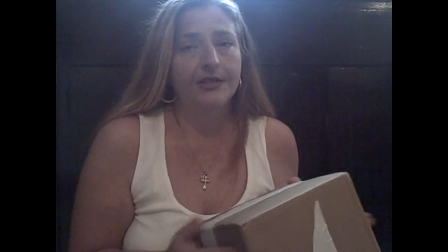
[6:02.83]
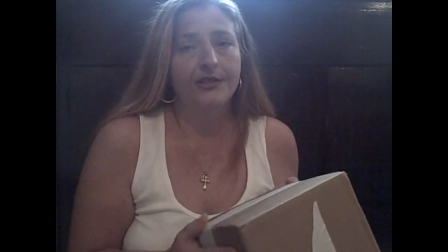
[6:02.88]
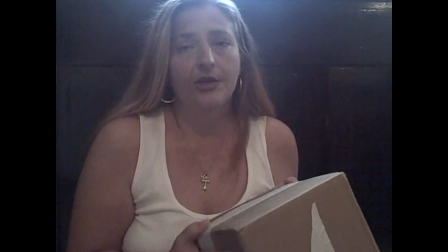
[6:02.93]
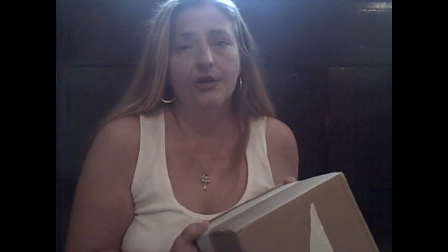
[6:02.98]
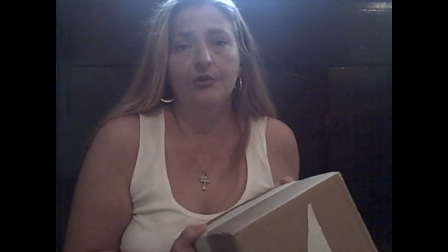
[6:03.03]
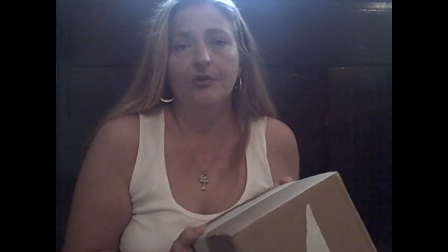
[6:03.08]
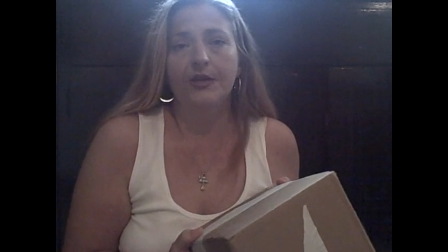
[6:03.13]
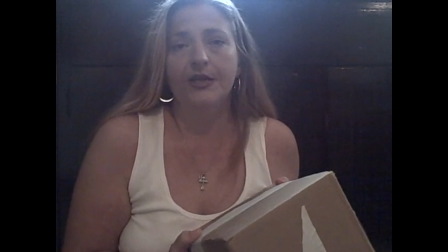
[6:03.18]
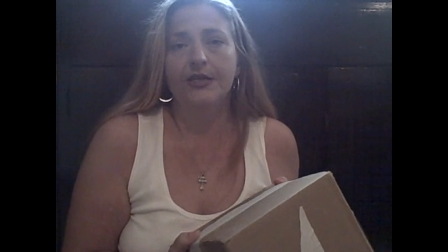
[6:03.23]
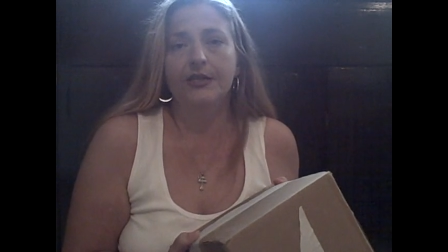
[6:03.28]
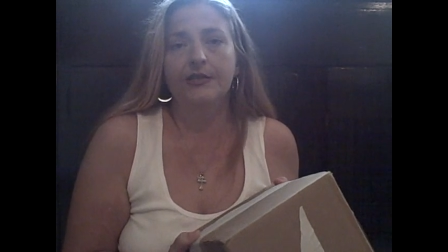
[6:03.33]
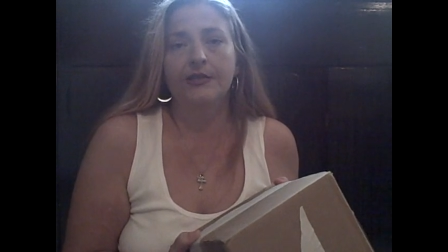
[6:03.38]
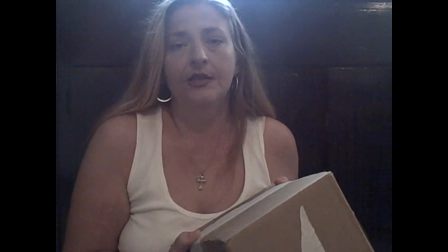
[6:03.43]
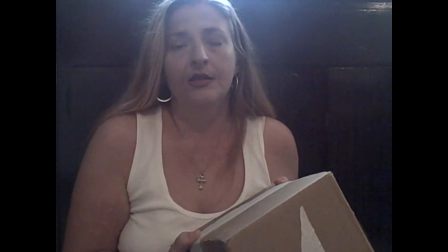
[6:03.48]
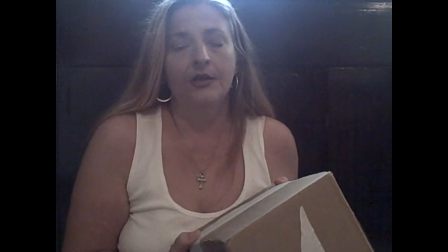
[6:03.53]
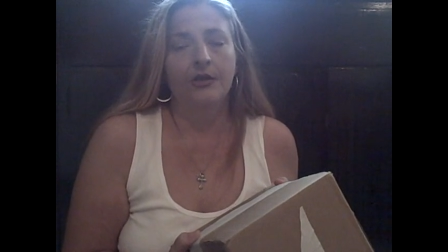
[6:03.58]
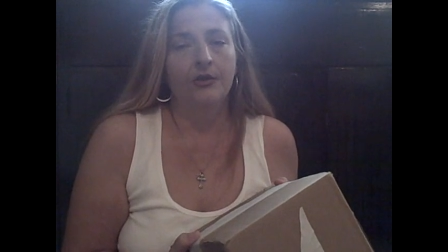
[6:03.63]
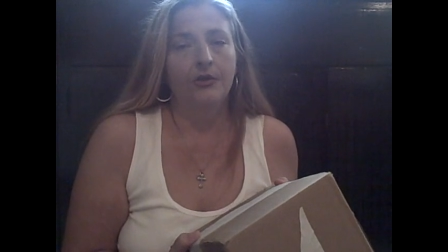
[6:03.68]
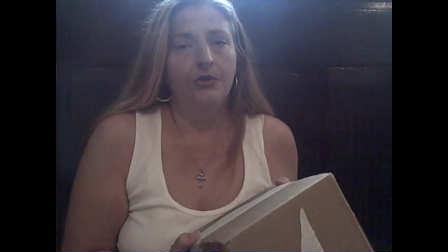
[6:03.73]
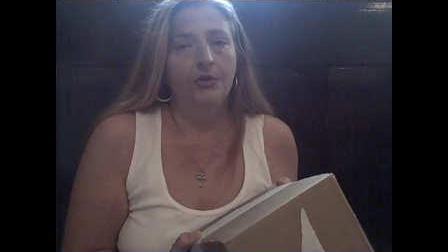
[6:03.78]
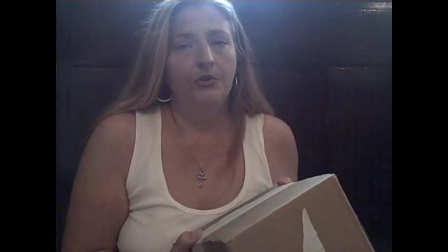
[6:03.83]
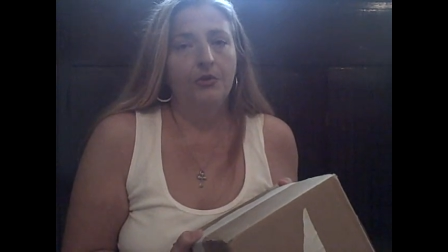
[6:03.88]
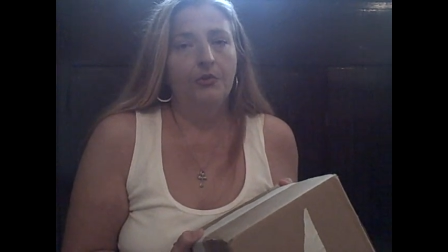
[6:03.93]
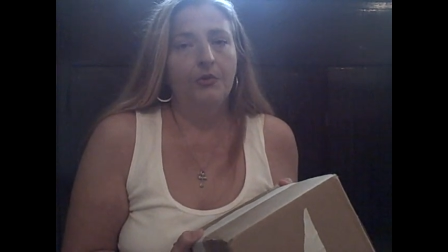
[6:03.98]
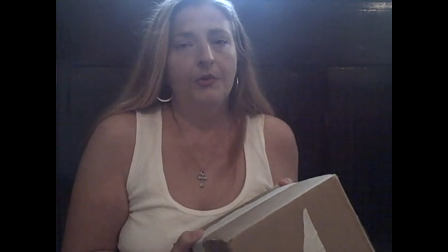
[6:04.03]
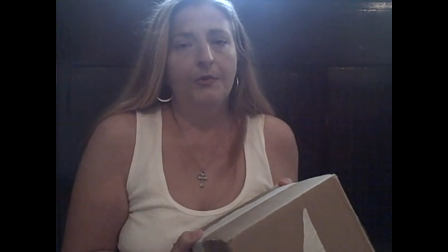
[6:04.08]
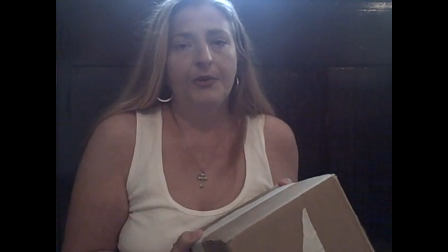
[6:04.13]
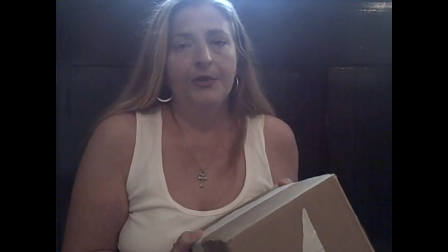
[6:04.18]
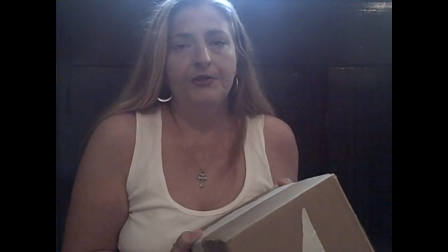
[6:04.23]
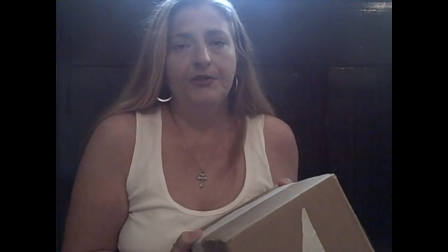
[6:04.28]
as always,
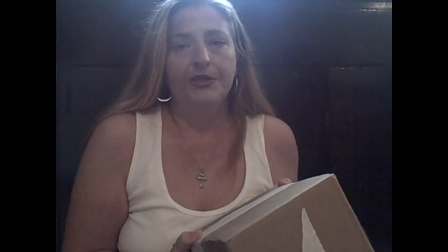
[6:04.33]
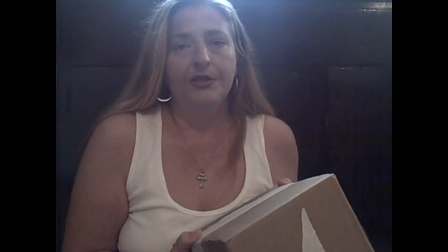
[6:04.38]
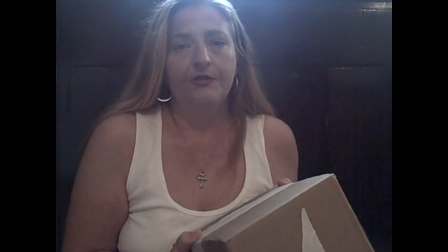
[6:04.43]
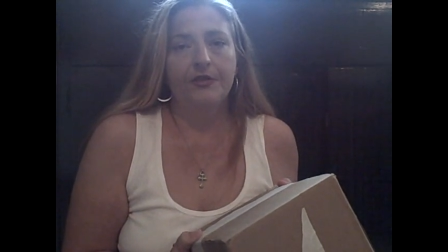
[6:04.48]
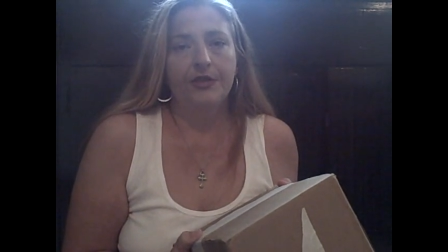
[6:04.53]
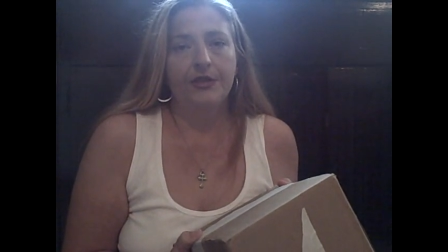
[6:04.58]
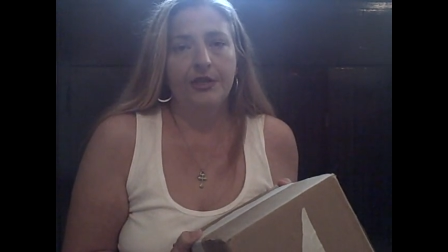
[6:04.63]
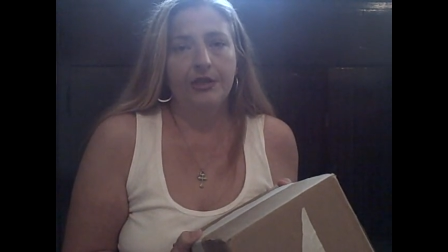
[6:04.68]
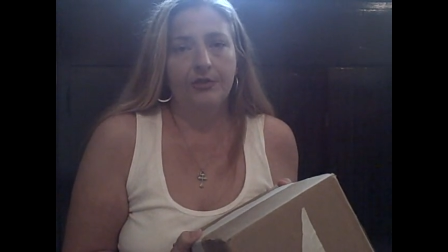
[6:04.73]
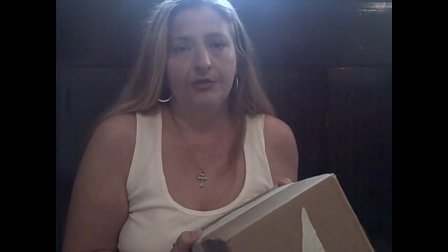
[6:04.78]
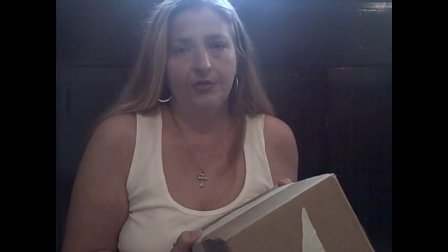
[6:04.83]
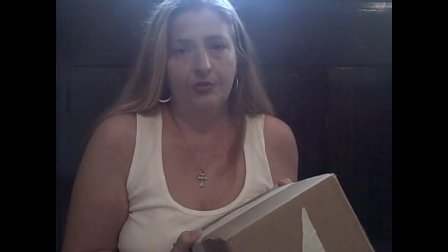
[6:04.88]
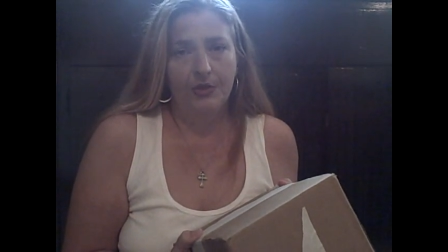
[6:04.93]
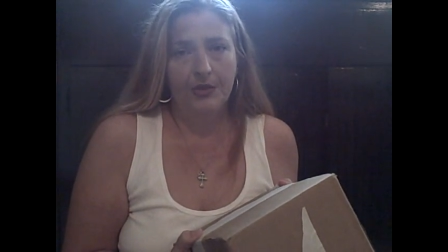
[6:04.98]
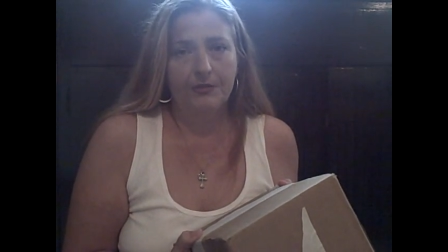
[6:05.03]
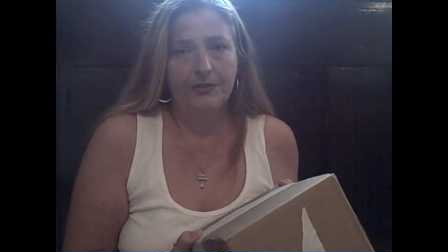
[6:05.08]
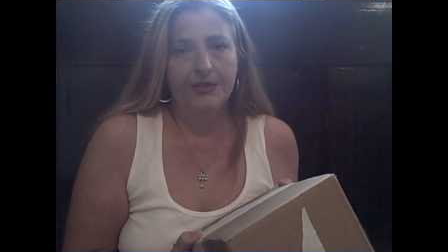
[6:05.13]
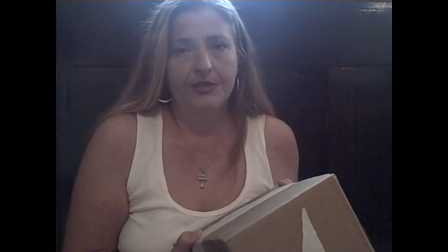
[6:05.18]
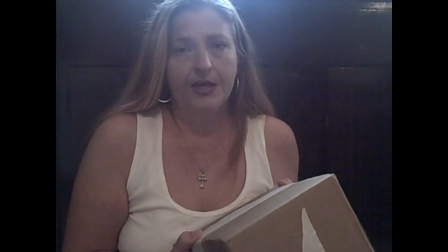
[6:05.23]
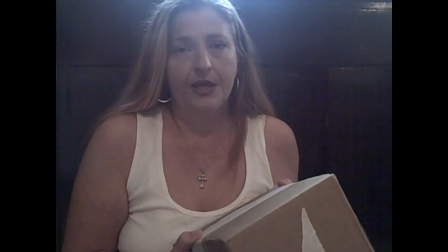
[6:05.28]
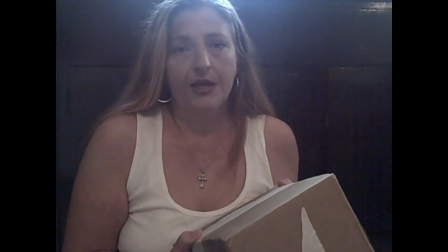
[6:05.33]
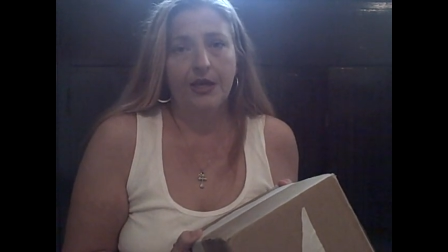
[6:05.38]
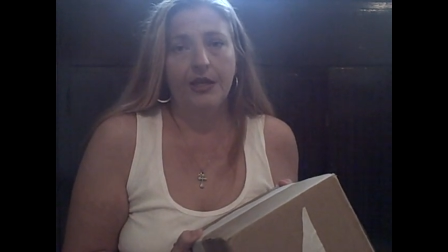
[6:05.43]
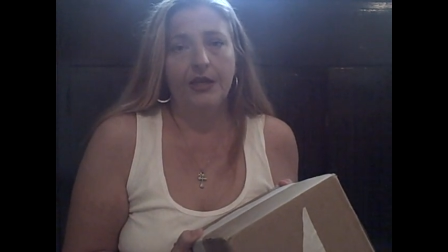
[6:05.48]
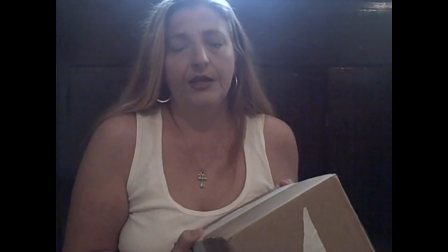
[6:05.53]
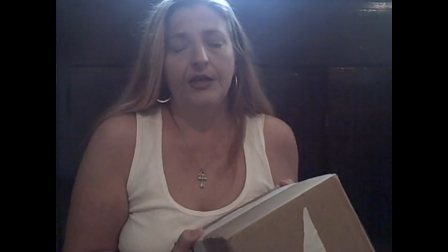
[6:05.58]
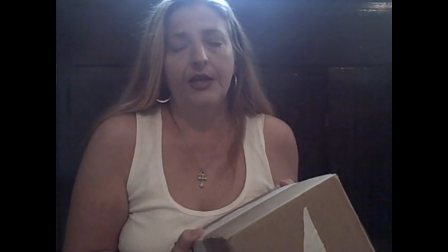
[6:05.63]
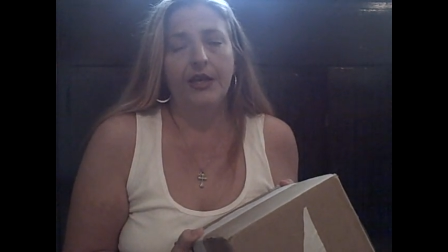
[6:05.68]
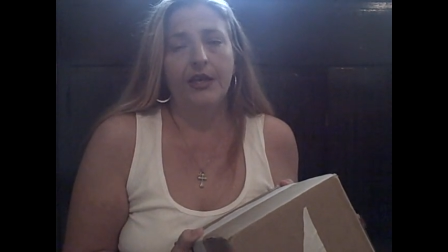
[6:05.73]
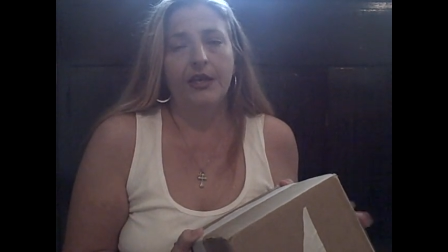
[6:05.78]
we post everything on the
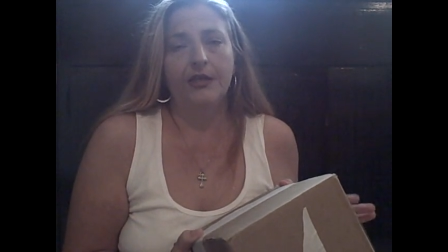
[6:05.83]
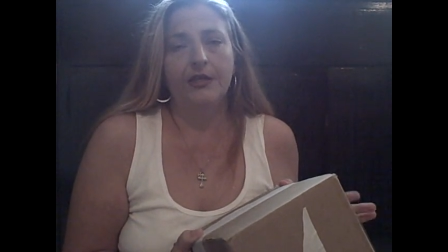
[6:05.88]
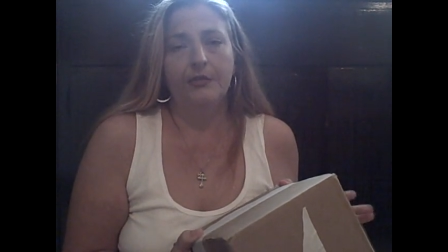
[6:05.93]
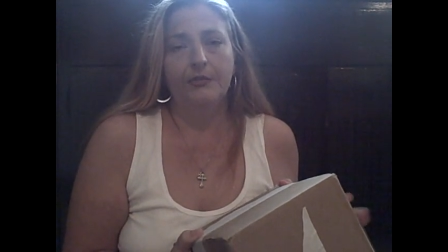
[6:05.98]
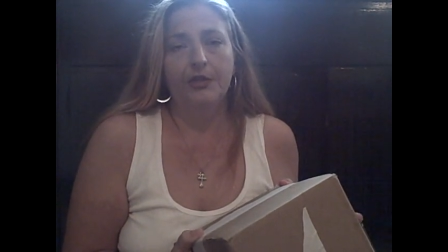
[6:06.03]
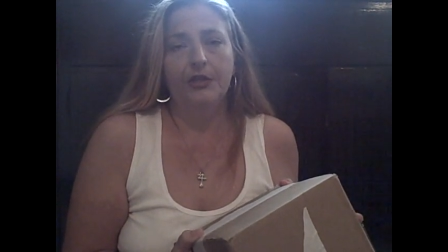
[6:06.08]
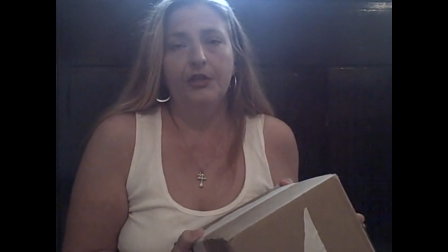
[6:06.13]
website at